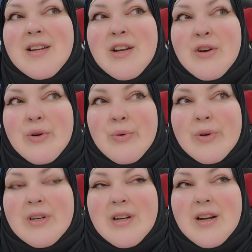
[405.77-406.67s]
you
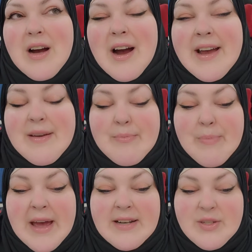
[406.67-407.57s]
know, I
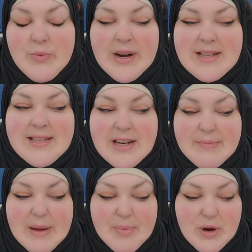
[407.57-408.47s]
meant what I said
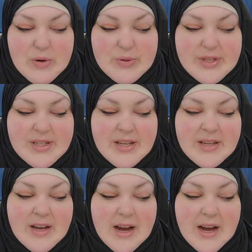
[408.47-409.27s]
in my post.